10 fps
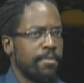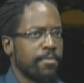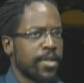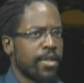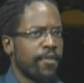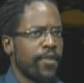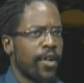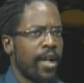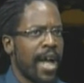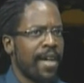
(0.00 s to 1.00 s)
so
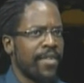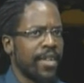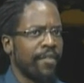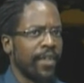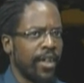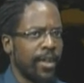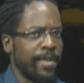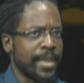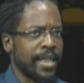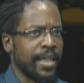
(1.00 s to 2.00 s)
far I haven't
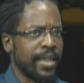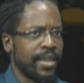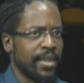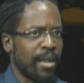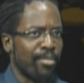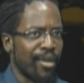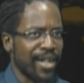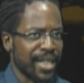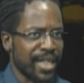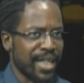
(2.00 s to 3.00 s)
developed a
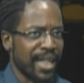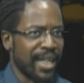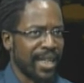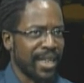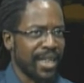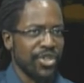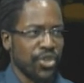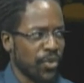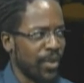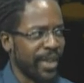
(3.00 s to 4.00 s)
process that I
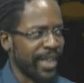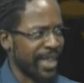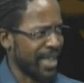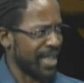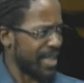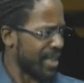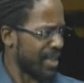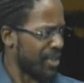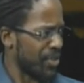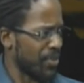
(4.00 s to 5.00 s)
enjoy and can stick
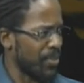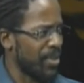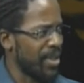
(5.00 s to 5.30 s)
to.